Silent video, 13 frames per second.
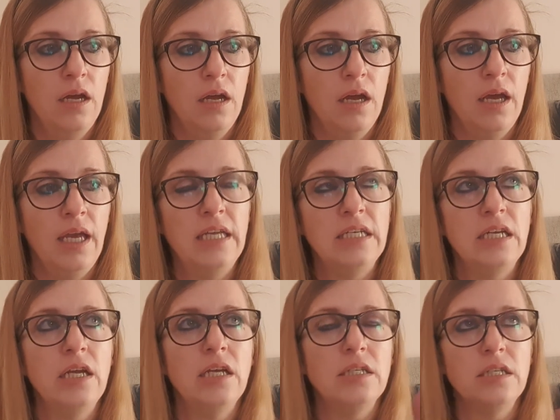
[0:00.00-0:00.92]
it
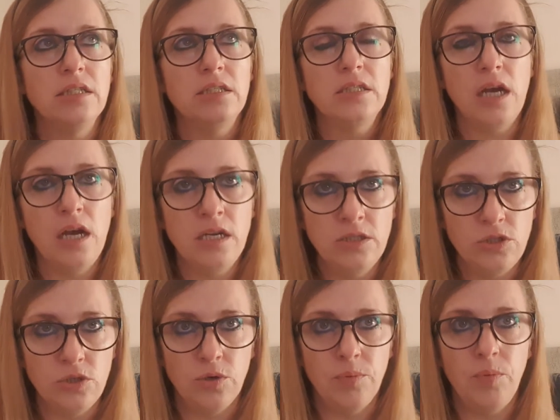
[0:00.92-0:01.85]
turns
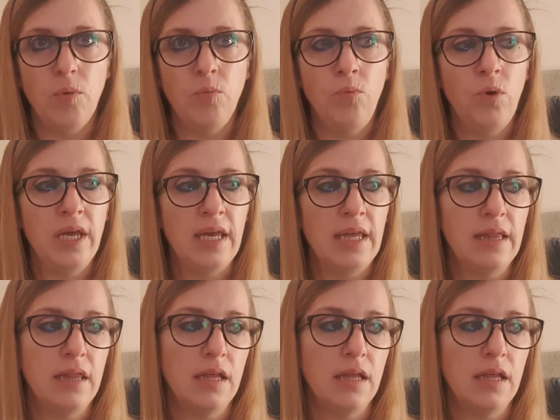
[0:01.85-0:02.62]
up with